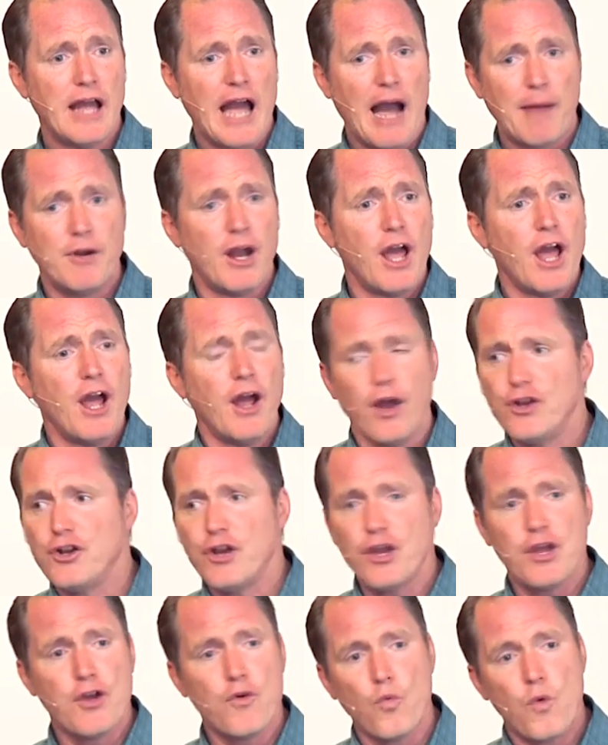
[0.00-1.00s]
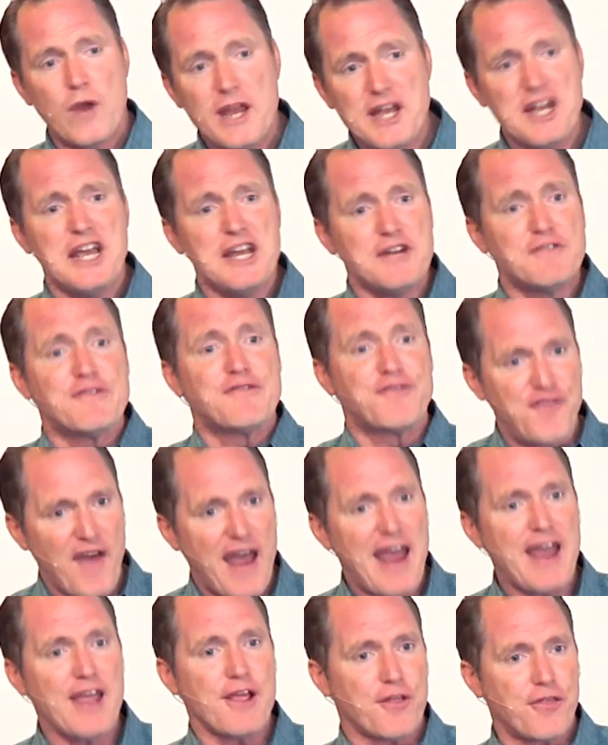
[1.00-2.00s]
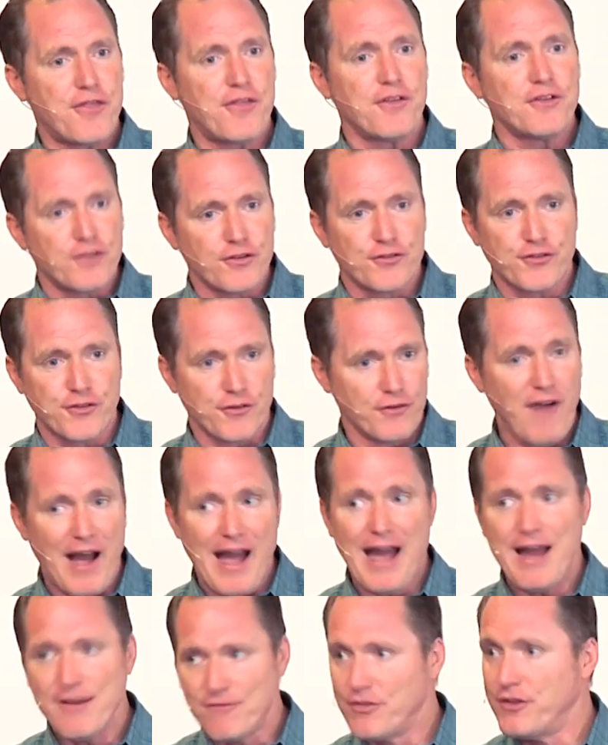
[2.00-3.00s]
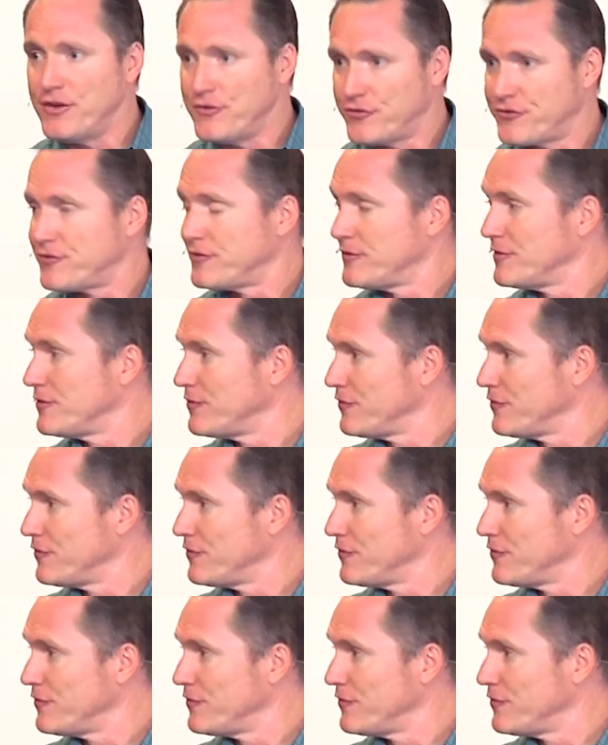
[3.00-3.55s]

I mean, we need faith to survive this